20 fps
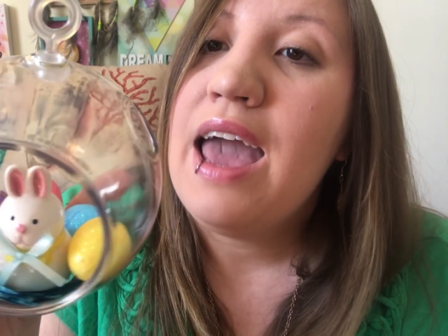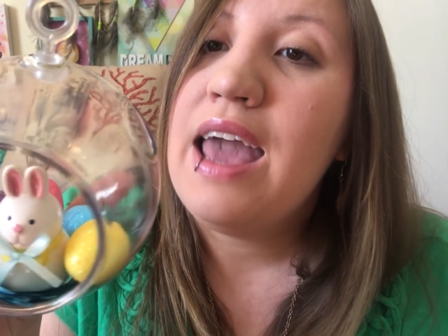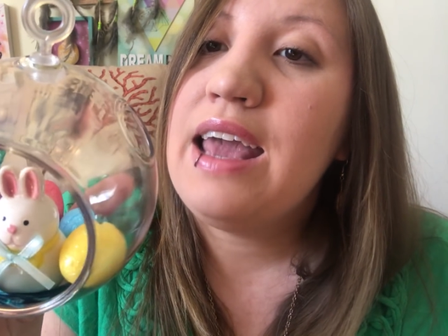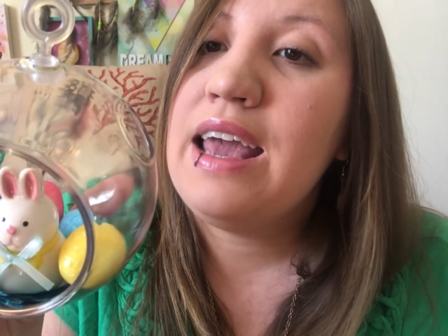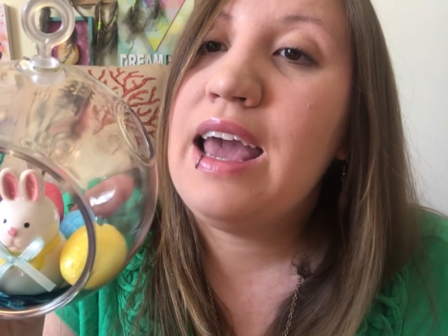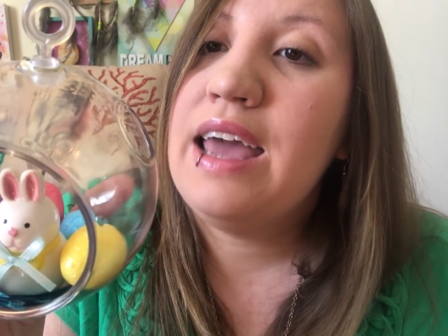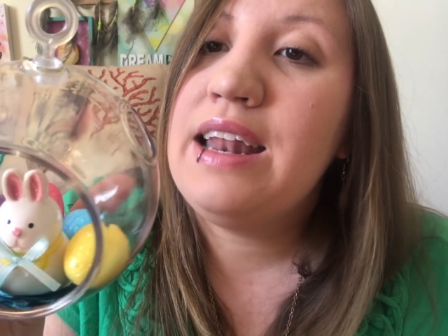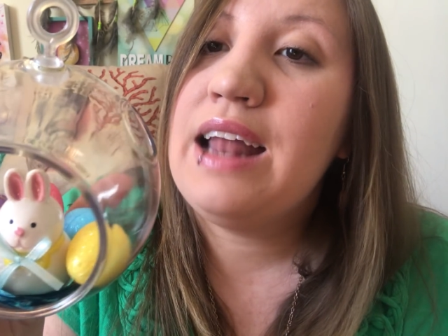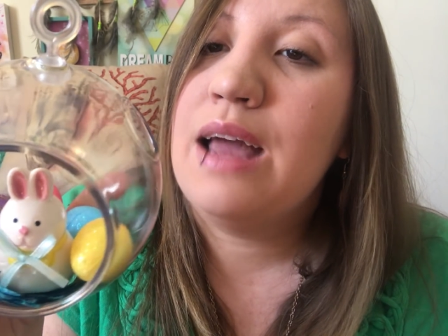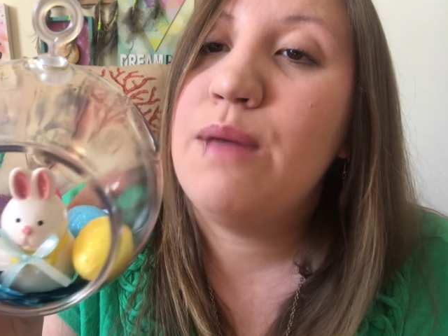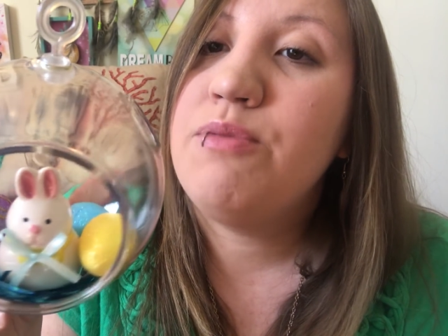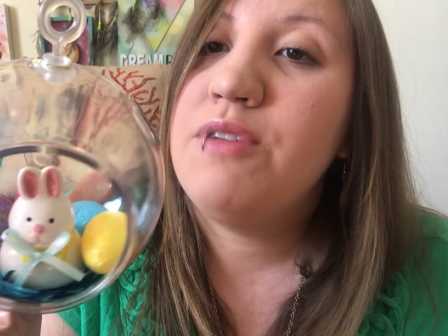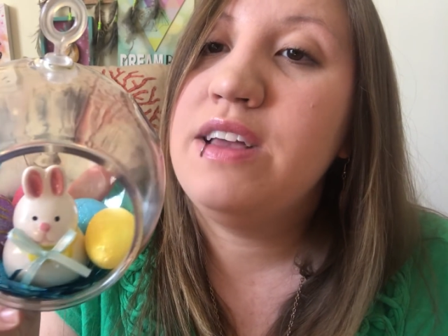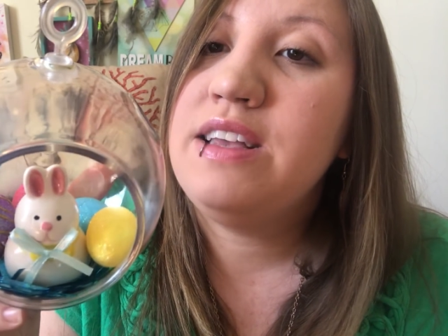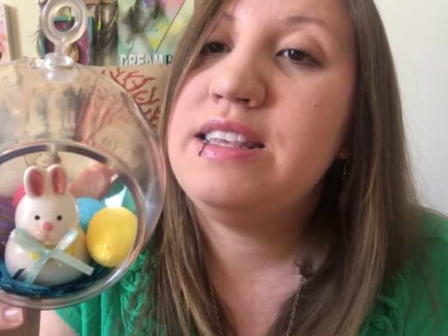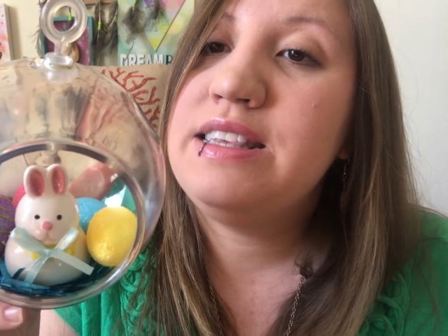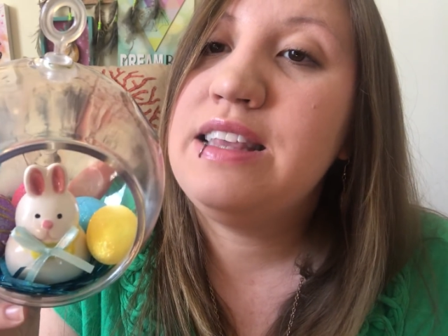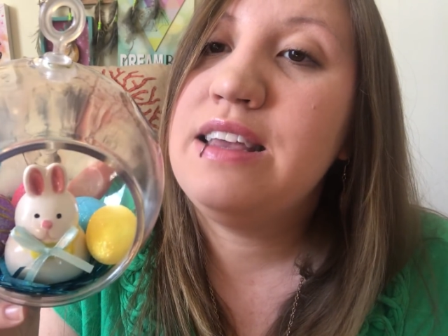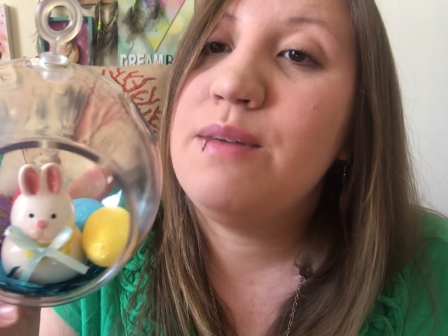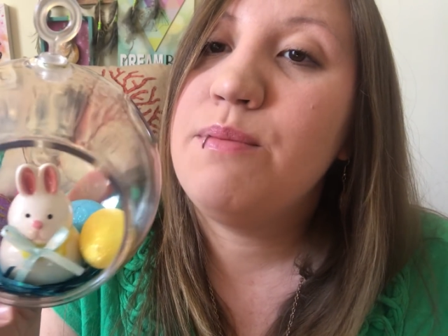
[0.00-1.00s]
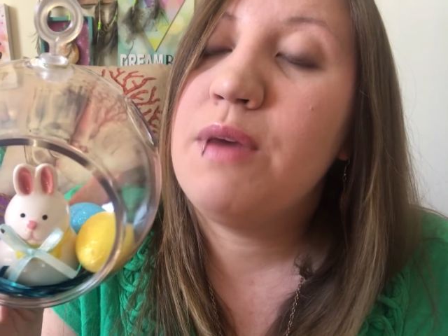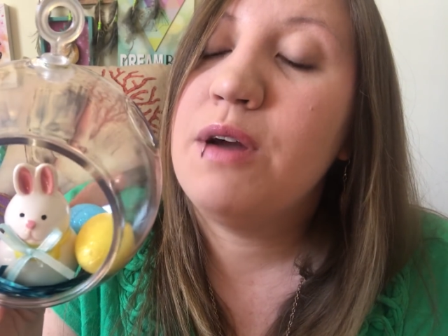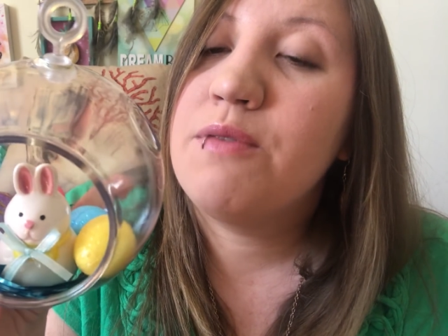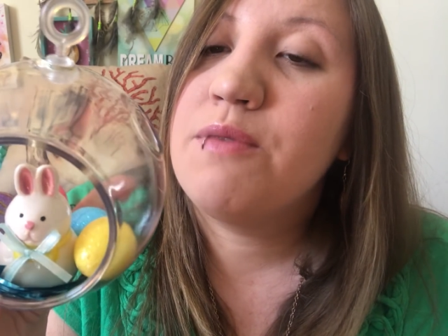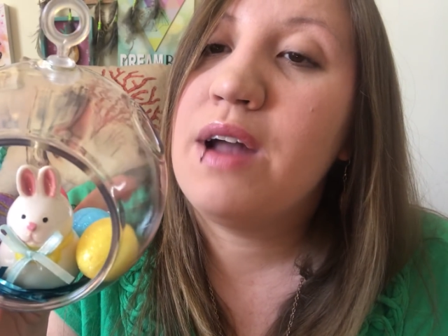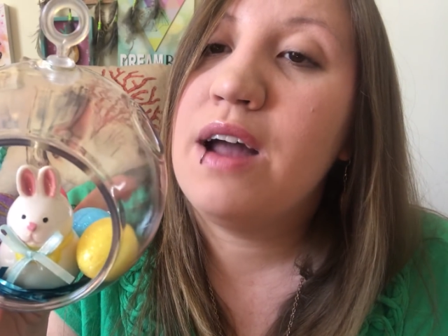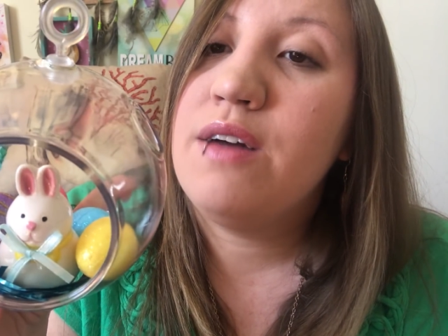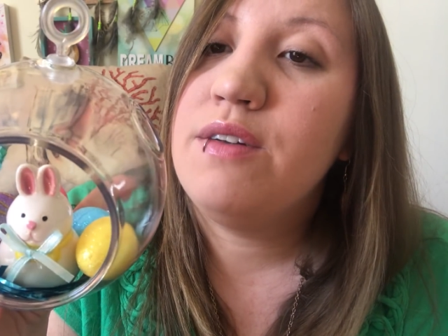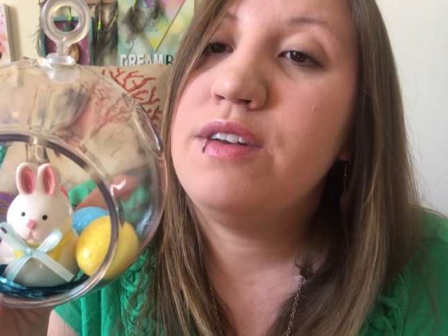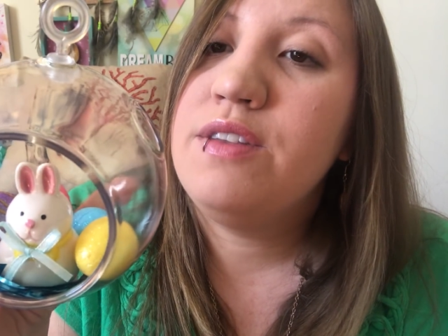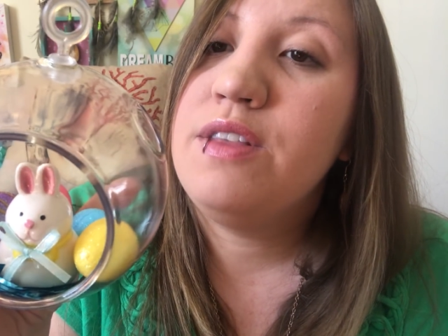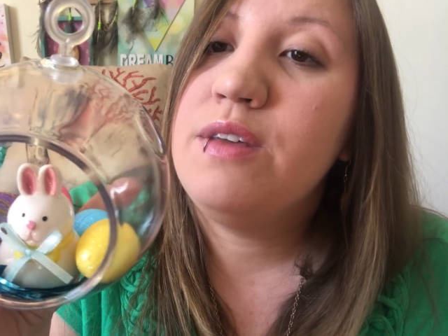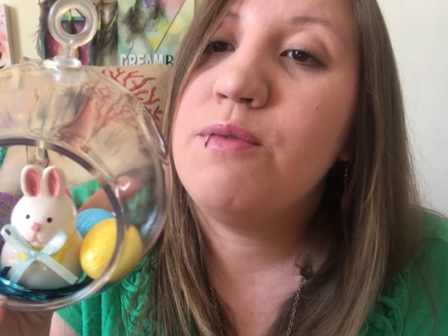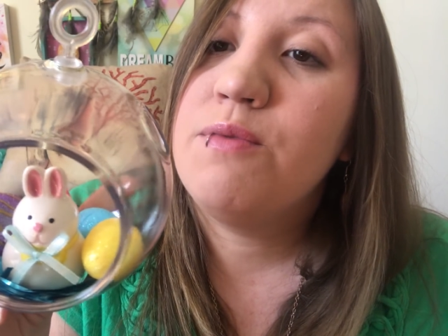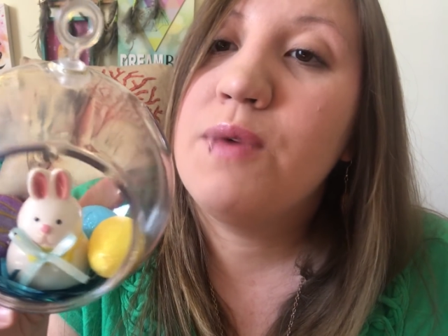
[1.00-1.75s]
and I placed them around the